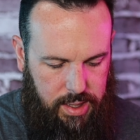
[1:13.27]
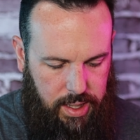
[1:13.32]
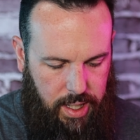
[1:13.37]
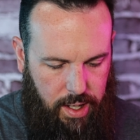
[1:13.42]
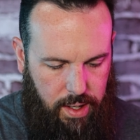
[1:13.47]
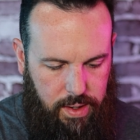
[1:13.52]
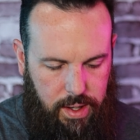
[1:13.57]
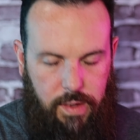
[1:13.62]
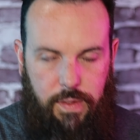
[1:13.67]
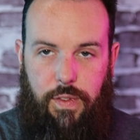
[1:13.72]

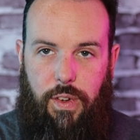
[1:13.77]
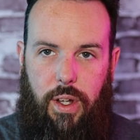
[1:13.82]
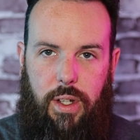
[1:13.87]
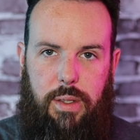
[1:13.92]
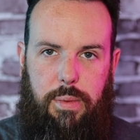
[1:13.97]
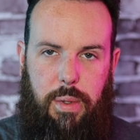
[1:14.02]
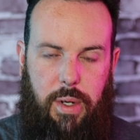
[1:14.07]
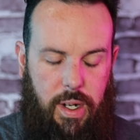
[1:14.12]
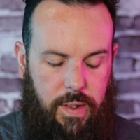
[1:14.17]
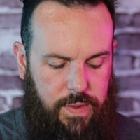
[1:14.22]
Now, the
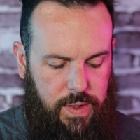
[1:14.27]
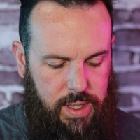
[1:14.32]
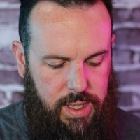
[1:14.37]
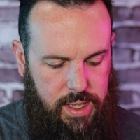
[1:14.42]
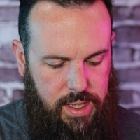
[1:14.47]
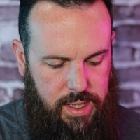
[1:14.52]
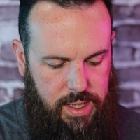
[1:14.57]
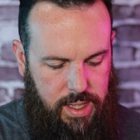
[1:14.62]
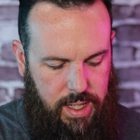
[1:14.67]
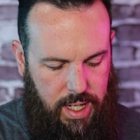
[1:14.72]
false
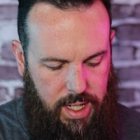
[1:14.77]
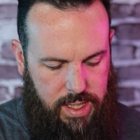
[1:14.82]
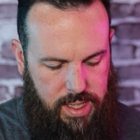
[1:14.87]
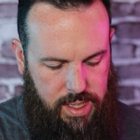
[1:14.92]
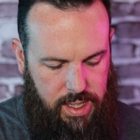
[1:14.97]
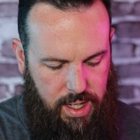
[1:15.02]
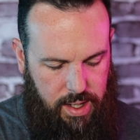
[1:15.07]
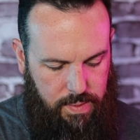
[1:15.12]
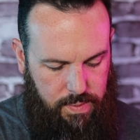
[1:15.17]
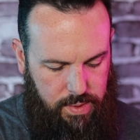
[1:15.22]
prophets,
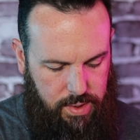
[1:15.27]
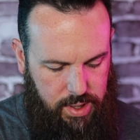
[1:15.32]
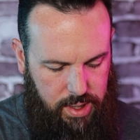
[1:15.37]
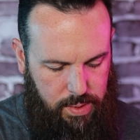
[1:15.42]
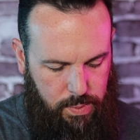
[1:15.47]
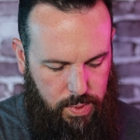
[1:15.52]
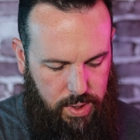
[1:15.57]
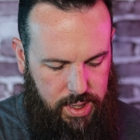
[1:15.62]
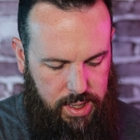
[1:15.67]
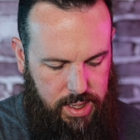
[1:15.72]
that's not
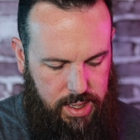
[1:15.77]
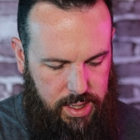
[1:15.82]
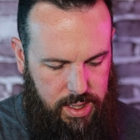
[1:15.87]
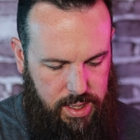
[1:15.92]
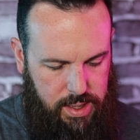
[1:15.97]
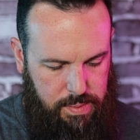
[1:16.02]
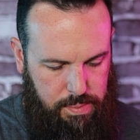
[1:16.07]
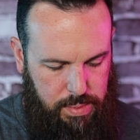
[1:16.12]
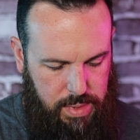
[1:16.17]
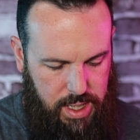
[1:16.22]
really what
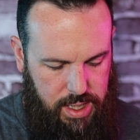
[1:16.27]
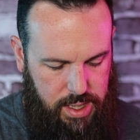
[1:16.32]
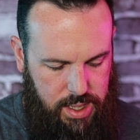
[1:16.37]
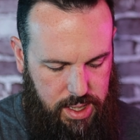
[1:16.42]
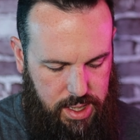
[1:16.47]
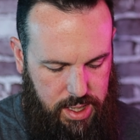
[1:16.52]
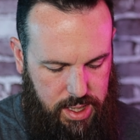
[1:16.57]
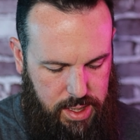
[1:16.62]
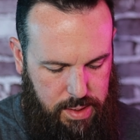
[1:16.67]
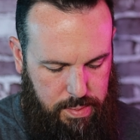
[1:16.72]
this
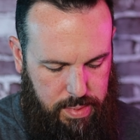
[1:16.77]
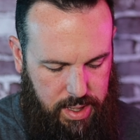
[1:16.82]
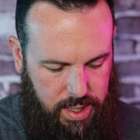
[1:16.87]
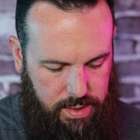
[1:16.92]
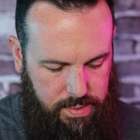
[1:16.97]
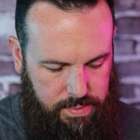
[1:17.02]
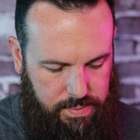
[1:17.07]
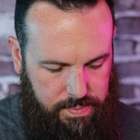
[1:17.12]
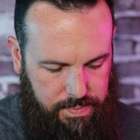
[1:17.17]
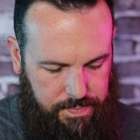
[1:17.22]
message is
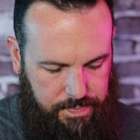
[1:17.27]
about.